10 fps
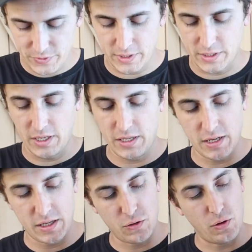And
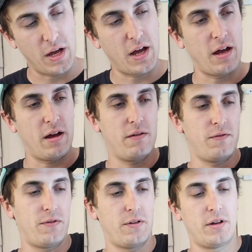here you
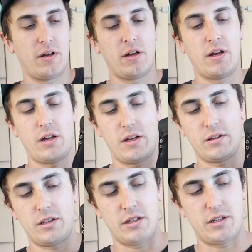have
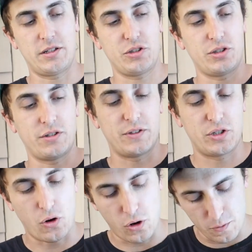the addition of a
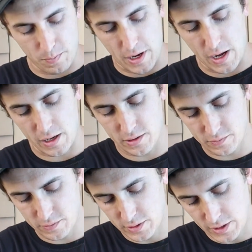dog bar.
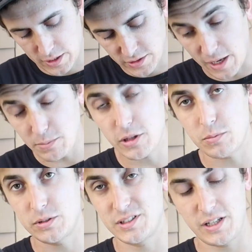Tape clip
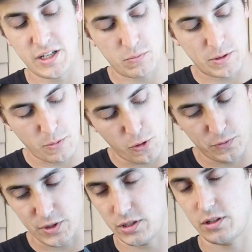was there, we
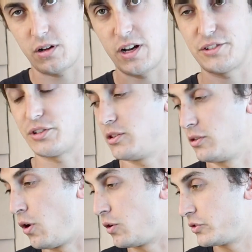moved it. I actually
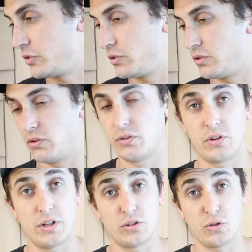lost
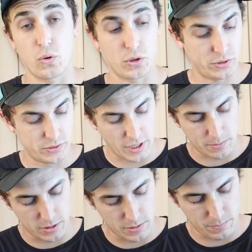the Taurus
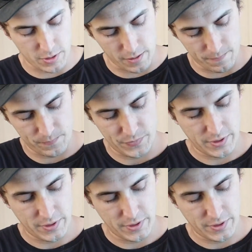tape clip, but